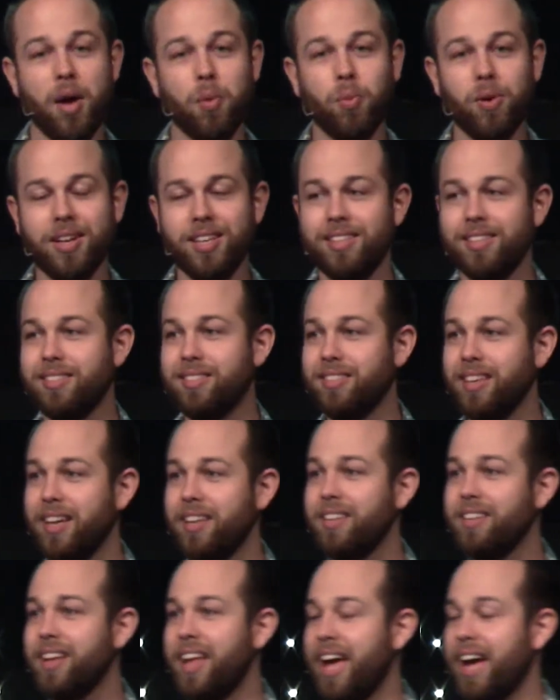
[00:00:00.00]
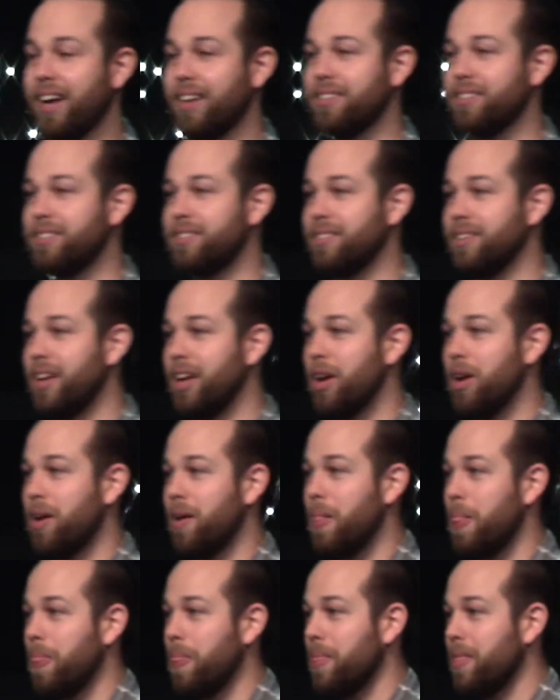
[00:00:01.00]
And what he said next
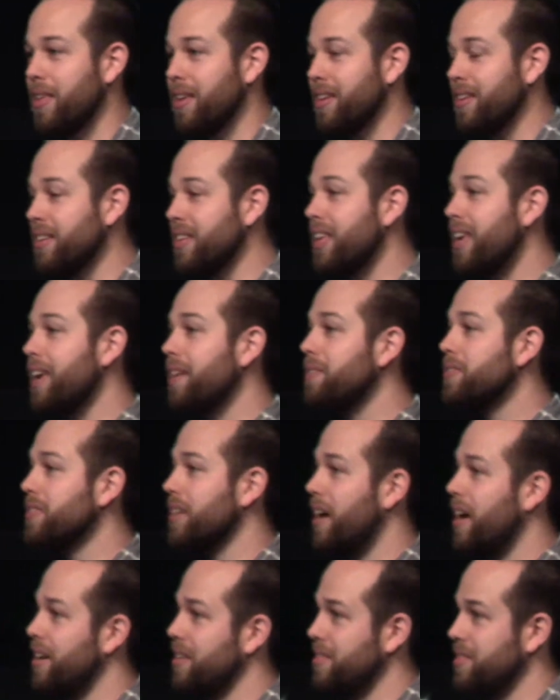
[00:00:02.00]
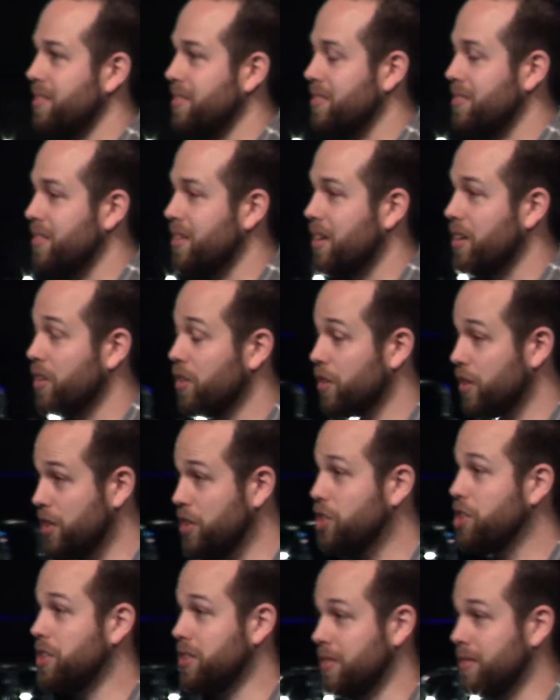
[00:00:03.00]
gives us as
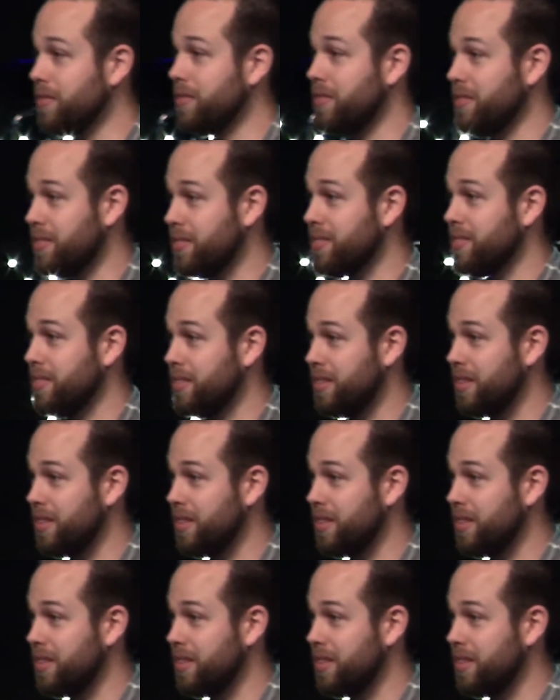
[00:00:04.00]
Christians